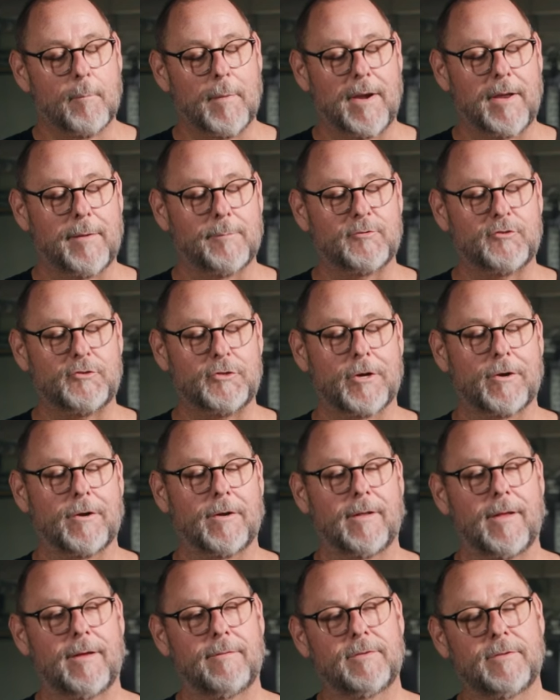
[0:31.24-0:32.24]
My name is
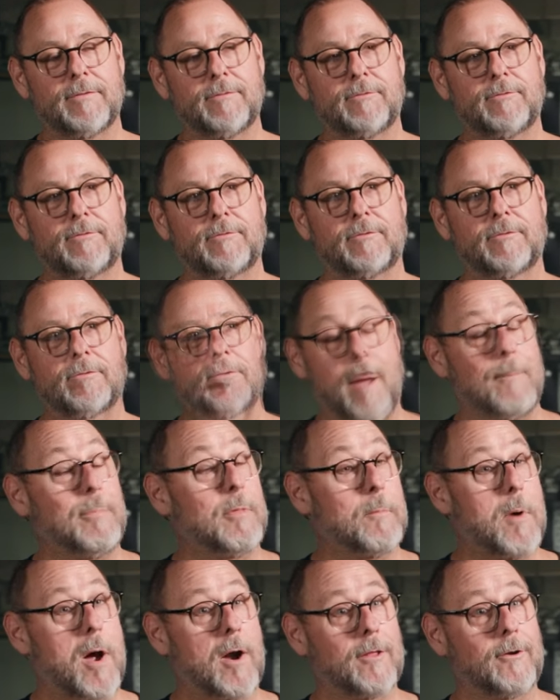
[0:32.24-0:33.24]
Jerrell Evans. I'm
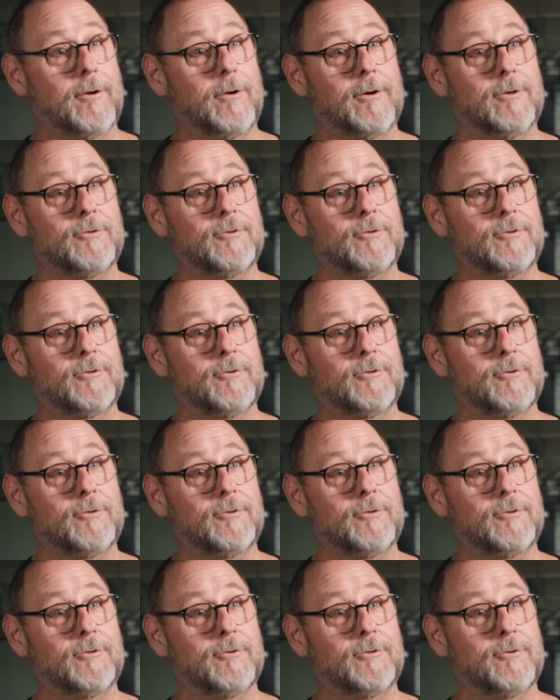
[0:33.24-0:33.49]
the monitor